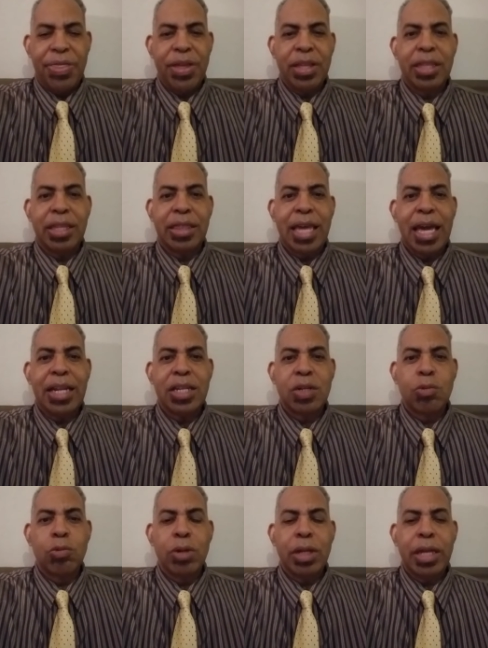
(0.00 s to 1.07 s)
think that that
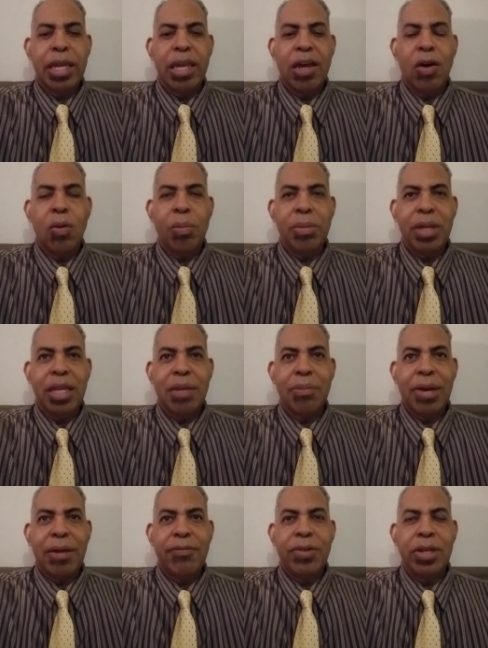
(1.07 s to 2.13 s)
has really helped me in
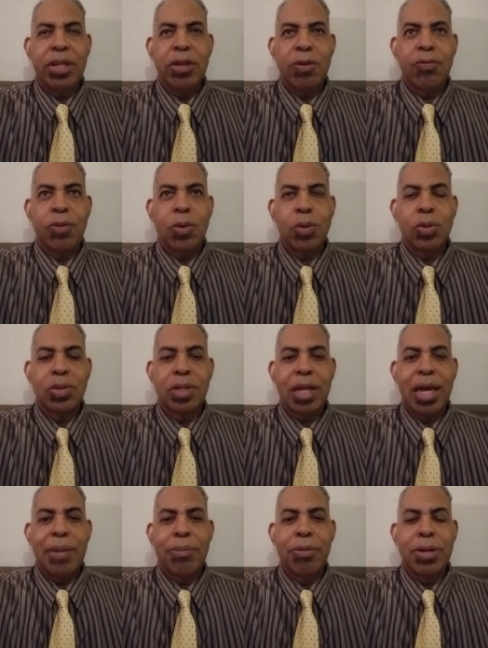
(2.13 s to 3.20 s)
my video photo
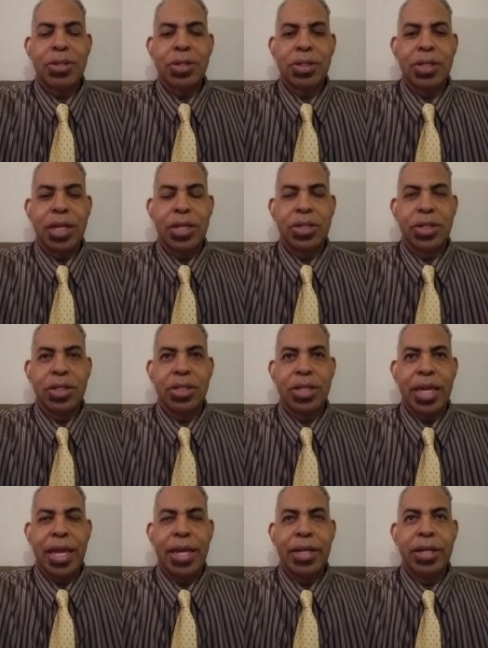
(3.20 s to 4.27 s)
slide presentations.
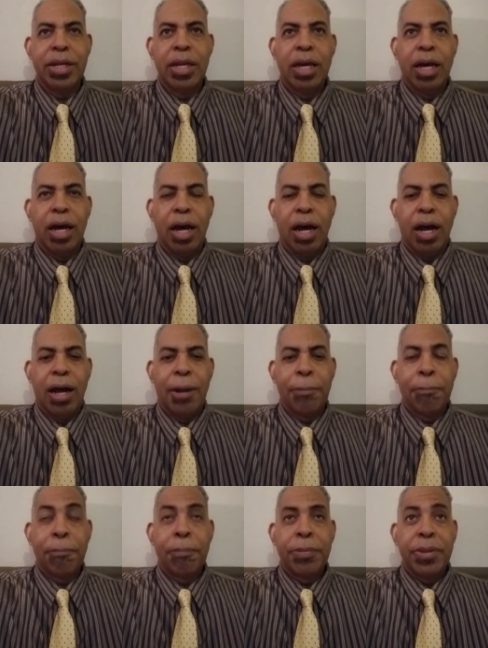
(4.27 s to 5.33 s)
And
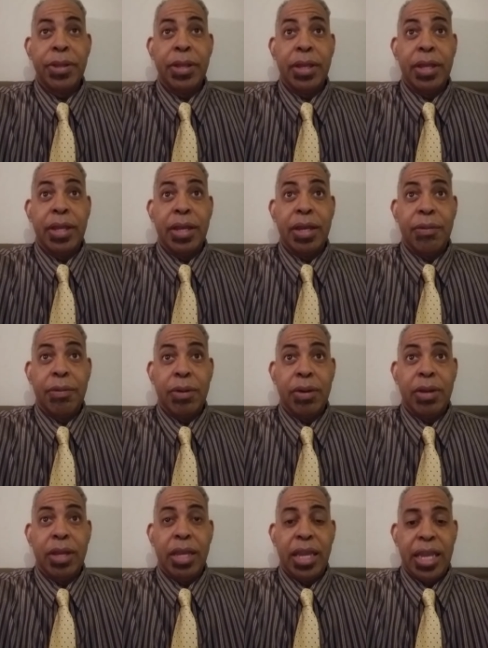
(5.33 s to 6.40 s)
um,
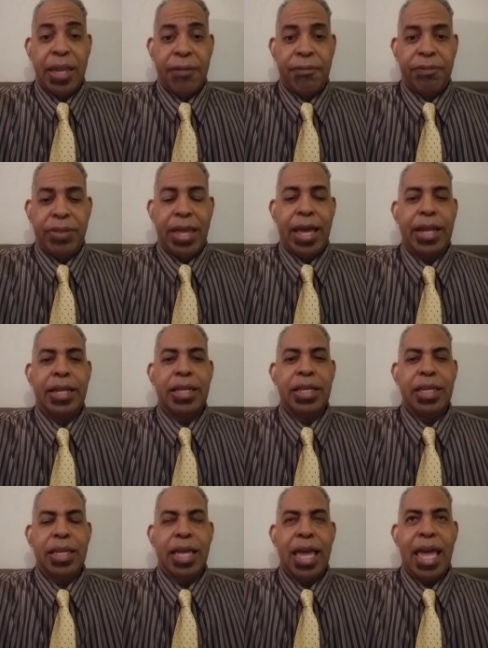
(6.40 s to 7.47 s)
if that
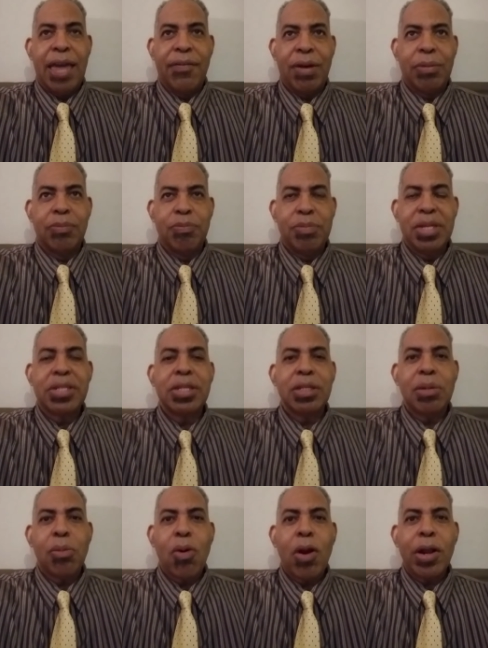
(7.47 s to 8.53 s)
if I'm missing
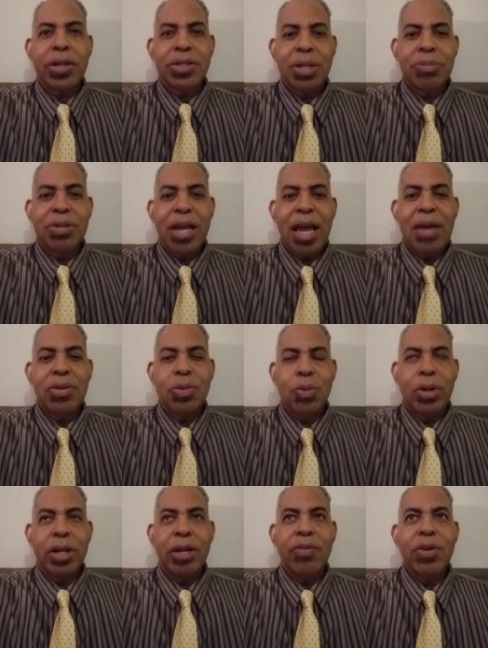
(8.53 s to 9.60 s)
the mark sometimes or
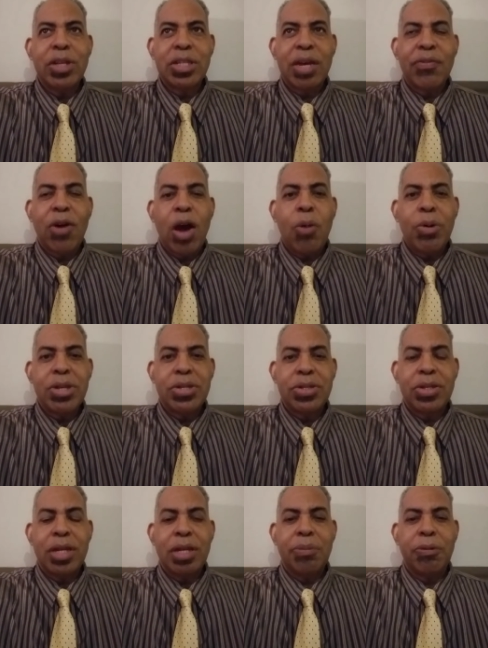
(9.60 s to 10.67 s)
whatever, as I've always
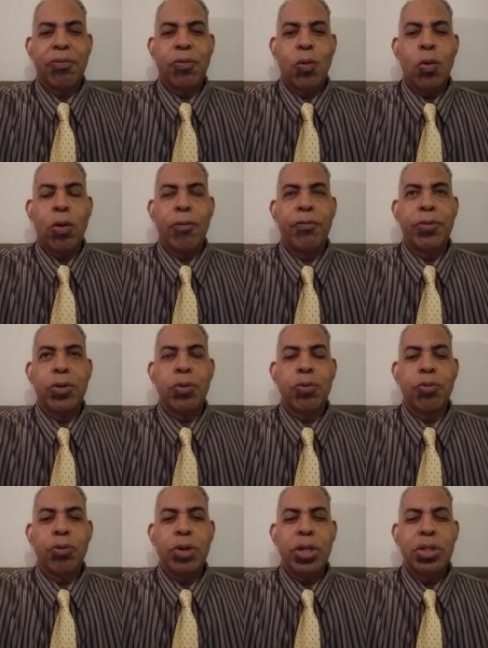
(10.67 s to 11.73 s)
stated before, feel
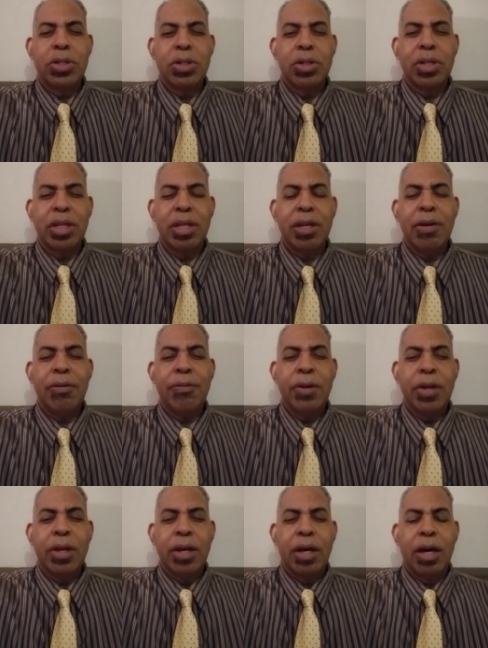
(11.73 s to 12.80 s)
free to
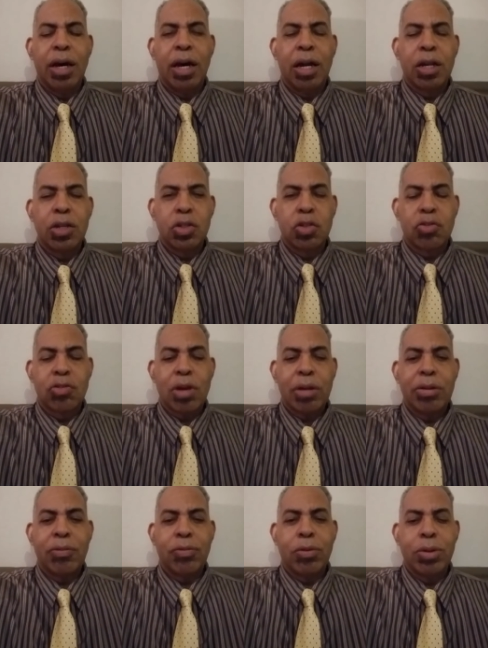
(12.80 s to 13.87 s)
give uh,
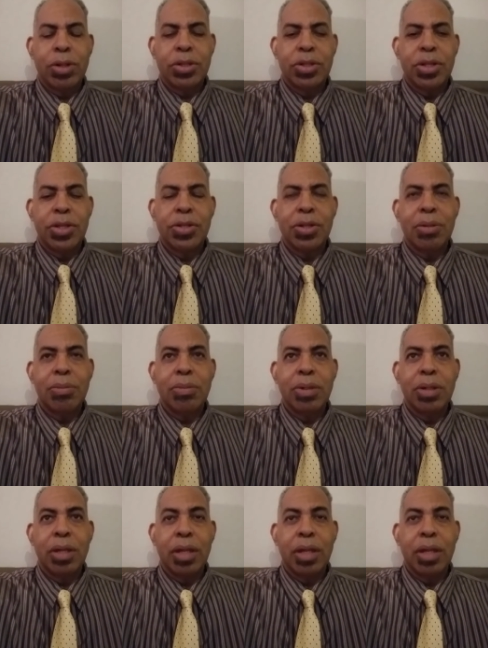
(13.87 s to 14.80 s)
constructive criticism